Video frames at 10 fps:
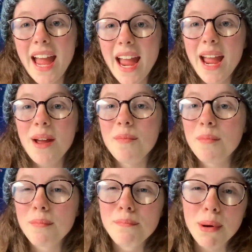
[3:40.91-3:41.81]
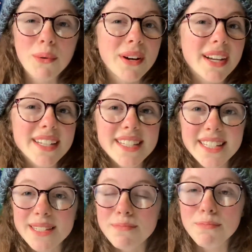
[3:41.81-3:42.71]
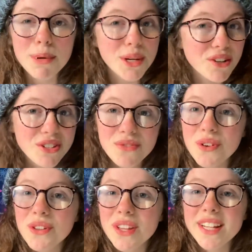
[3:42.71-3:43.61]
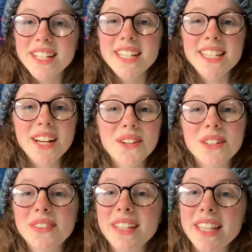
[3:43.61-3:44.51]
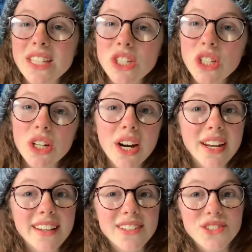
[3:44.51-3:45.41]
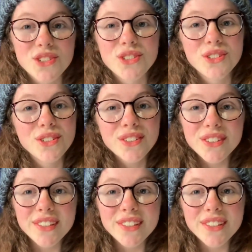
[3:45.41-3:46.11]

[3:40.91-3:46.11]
Um, but we're going to see some beautiful things out of it this year, I can assure you.